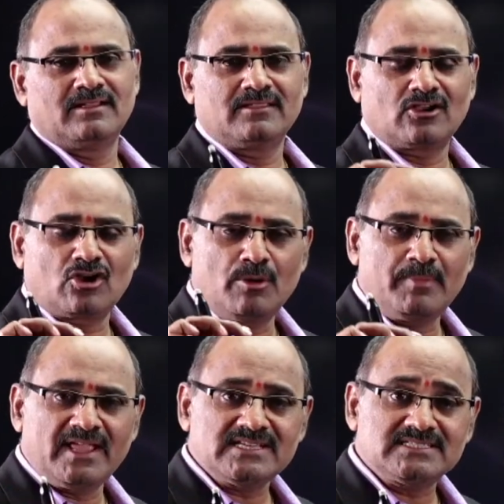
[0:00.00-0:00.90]
The
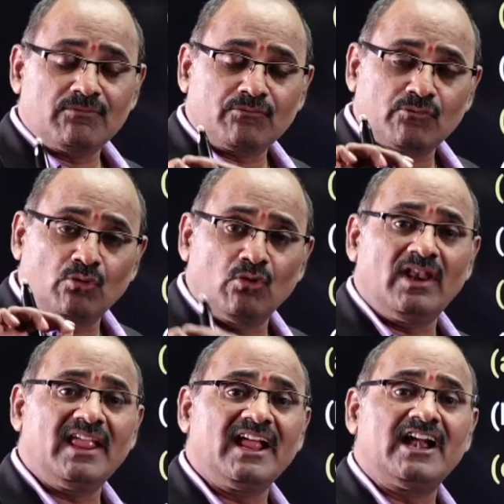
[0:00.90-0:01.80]
combination of
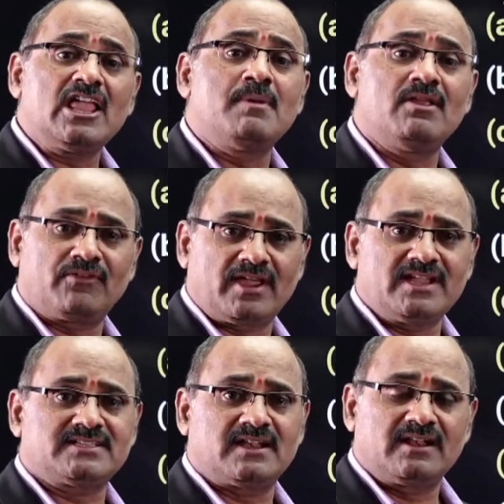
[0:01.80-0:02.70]
cooling and
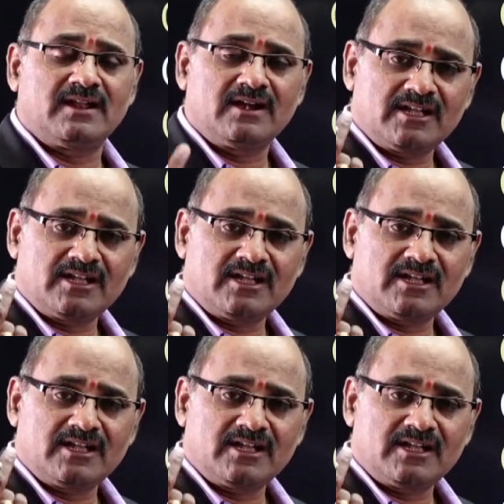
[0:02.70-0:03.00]
humidification